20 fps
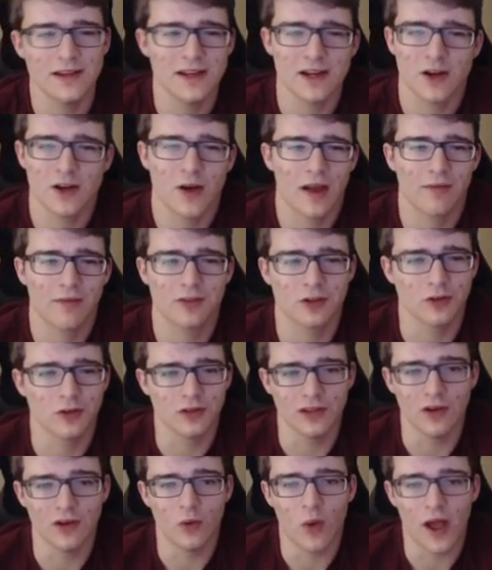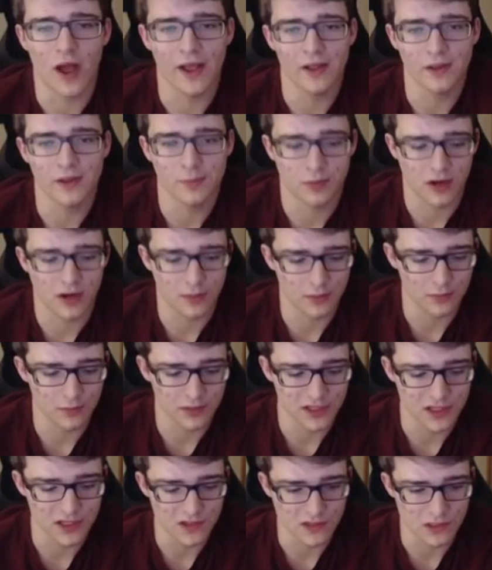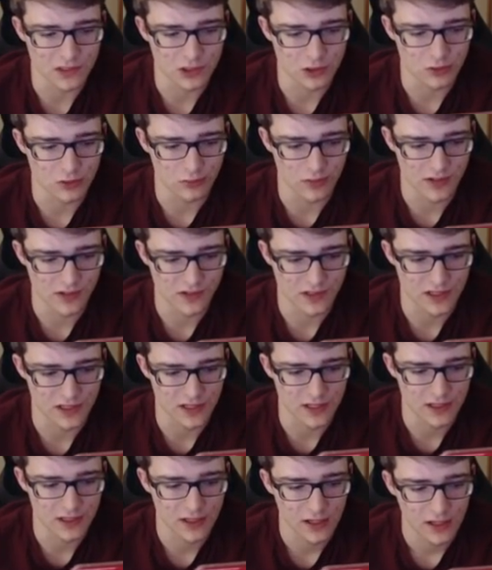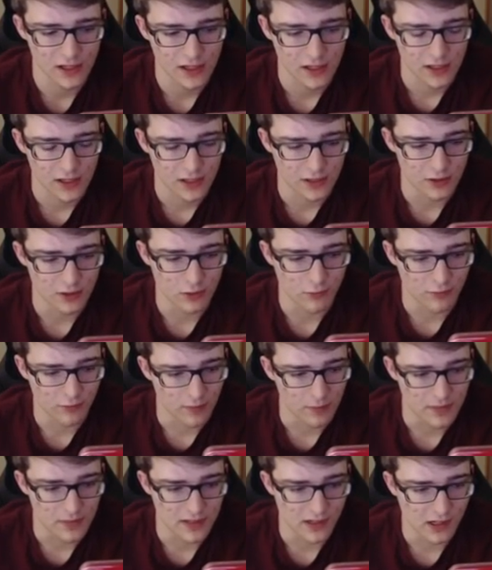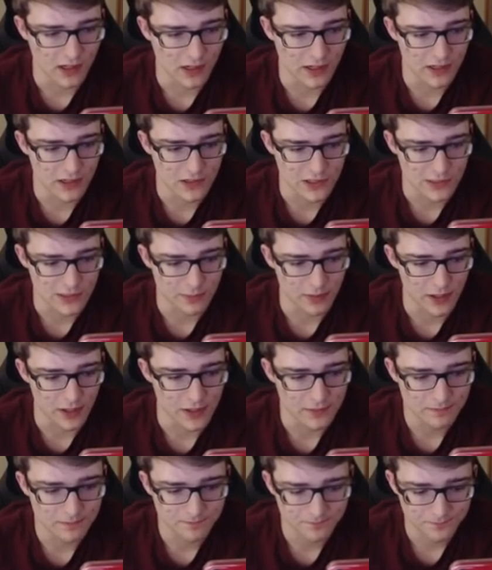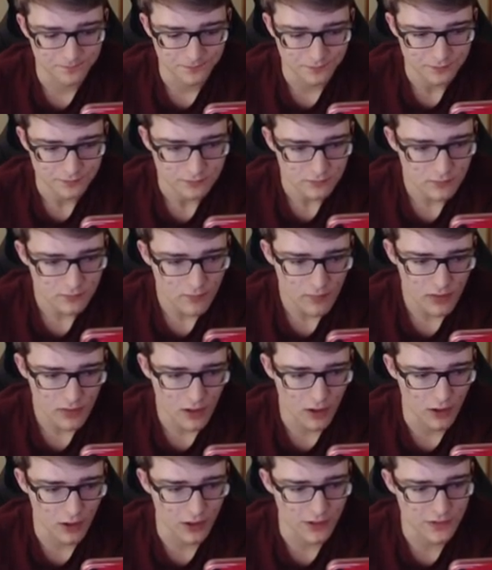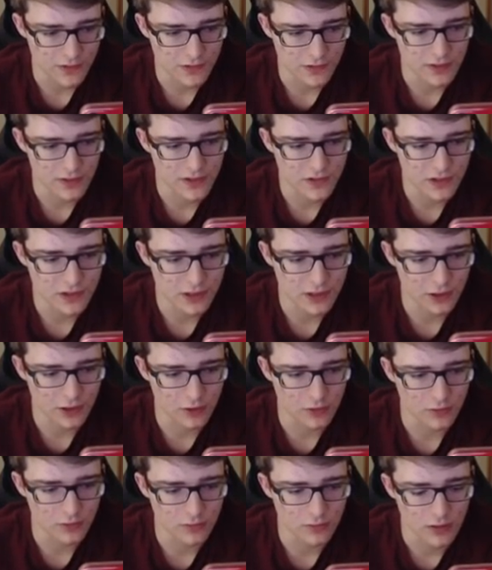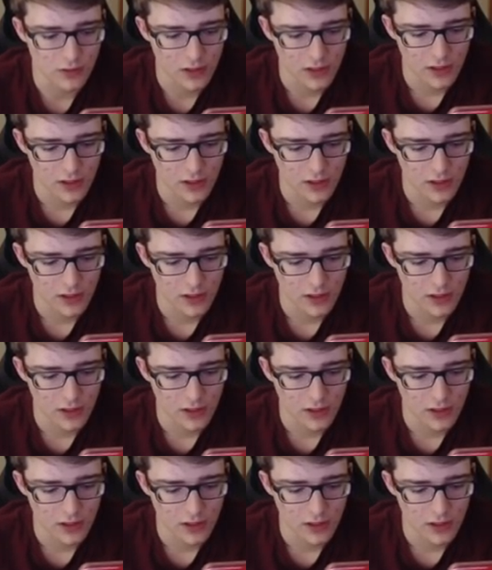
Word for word: you know, after a little while, it probably isn't too risky. You know, if I'm being honest. But all right, so he's gonna go